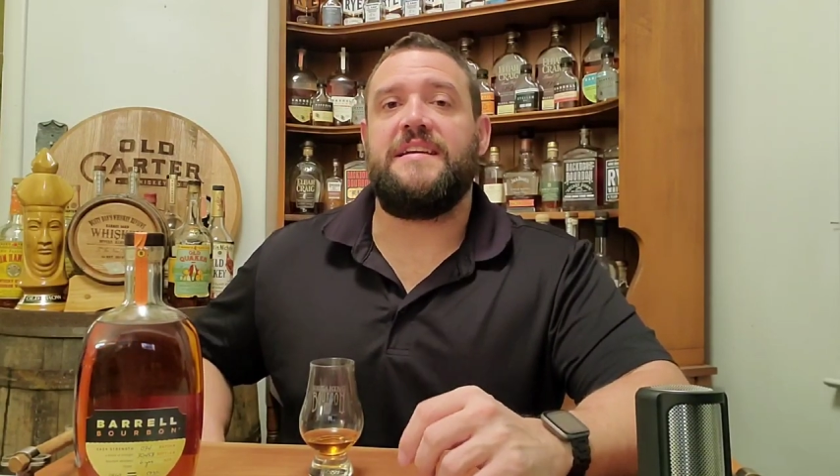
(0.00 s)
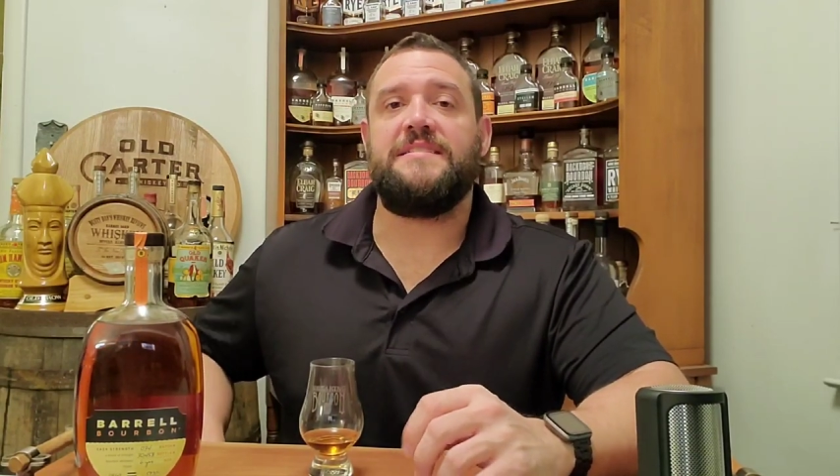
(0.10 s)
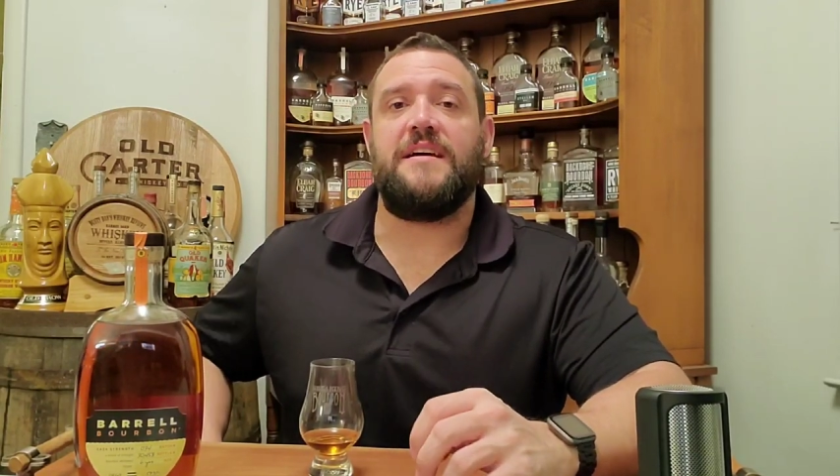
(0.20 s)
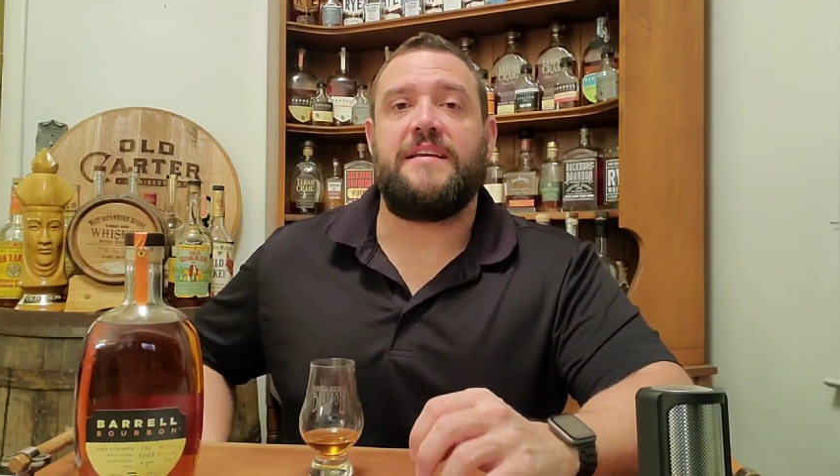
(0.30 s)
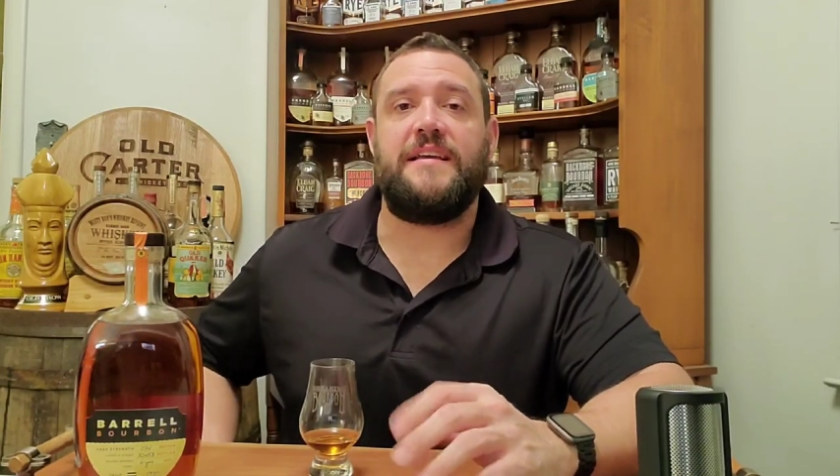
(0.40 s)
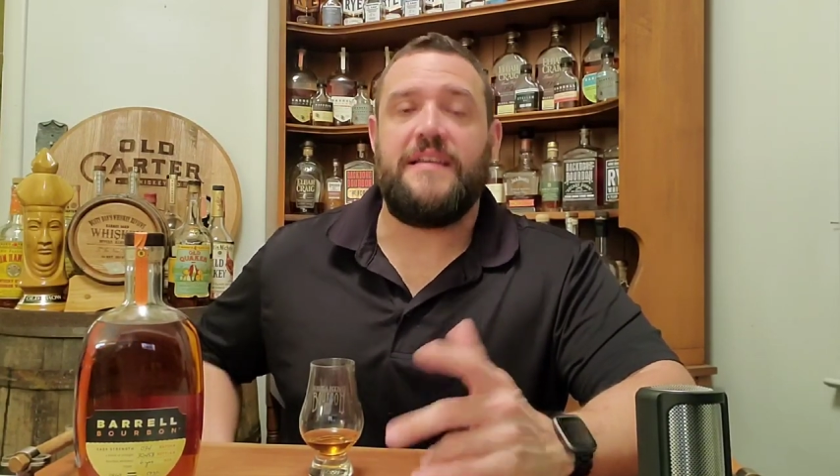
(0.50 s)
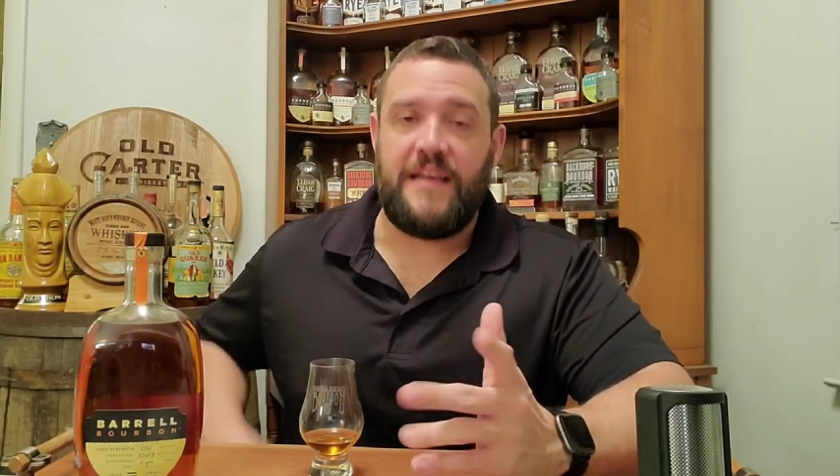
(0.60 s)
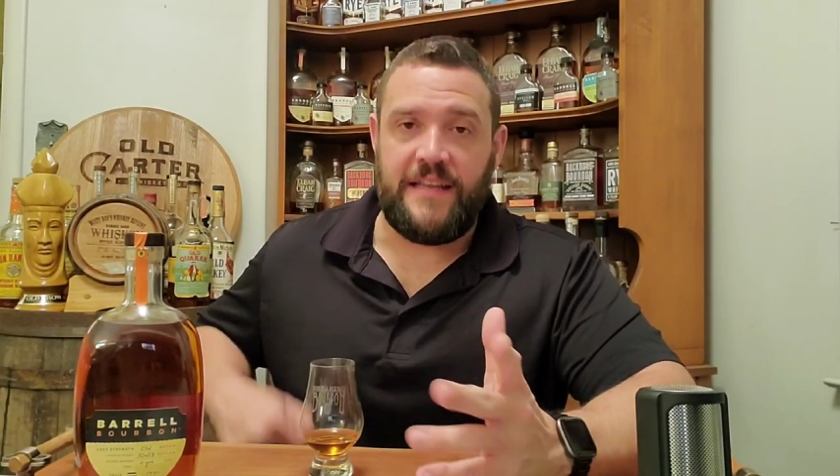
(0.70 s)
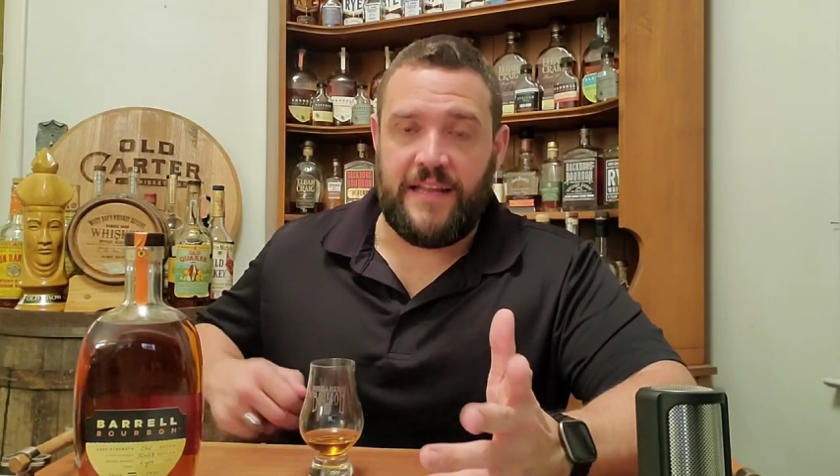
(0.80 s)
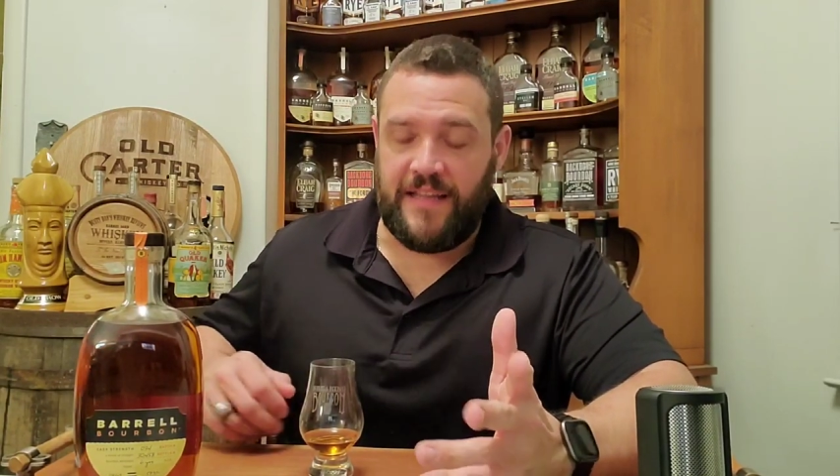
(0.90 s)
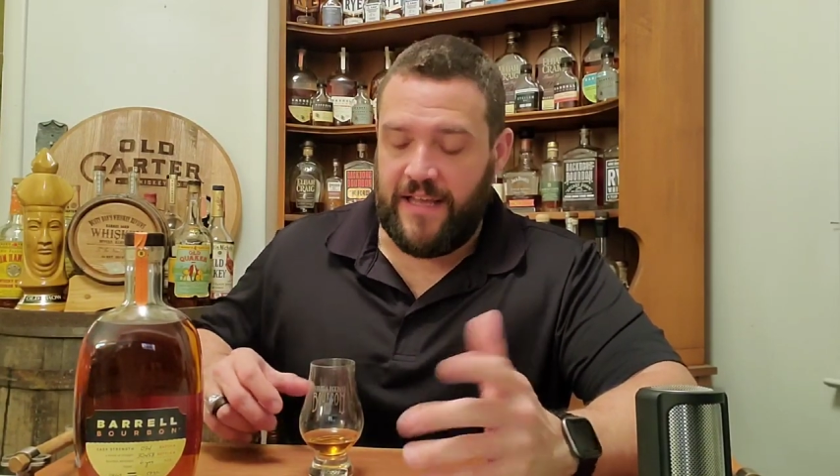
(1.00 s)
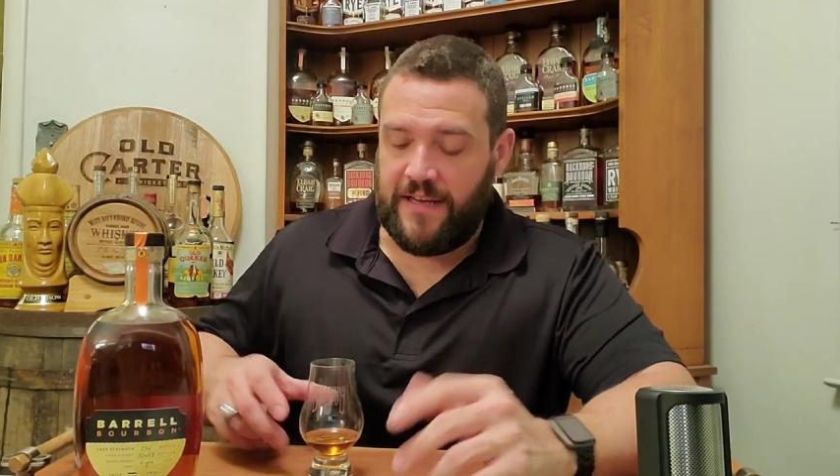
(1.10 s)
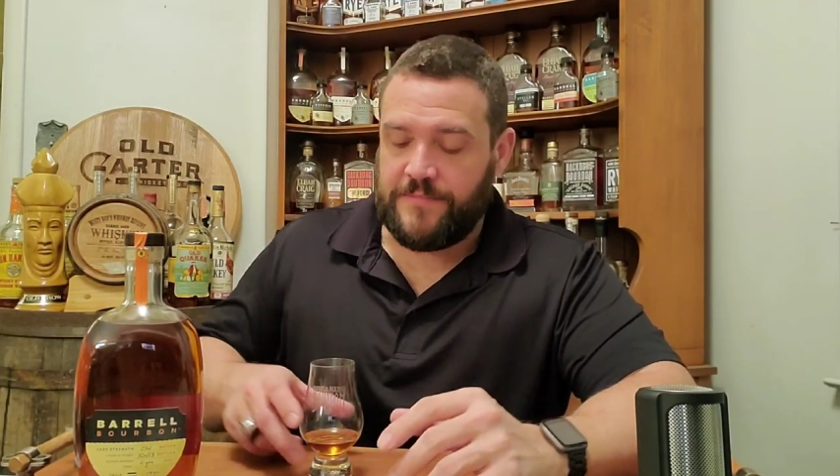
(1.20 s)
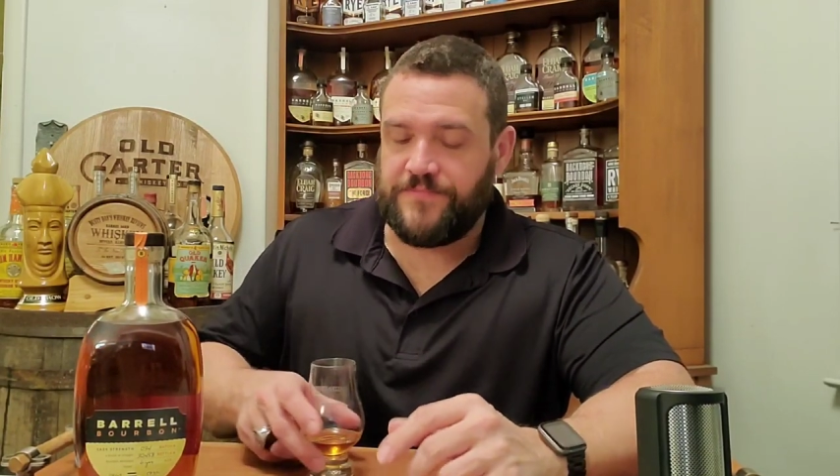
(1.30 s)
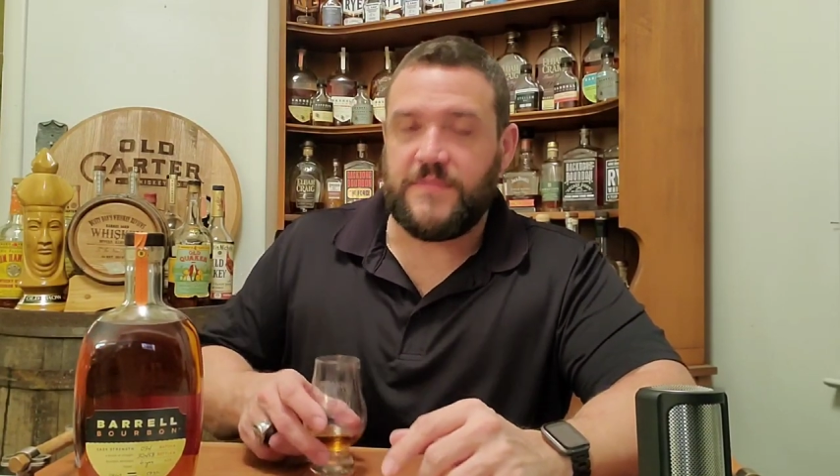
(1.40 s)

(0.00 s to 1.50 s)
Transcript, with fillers: Kentucky, and Indiana.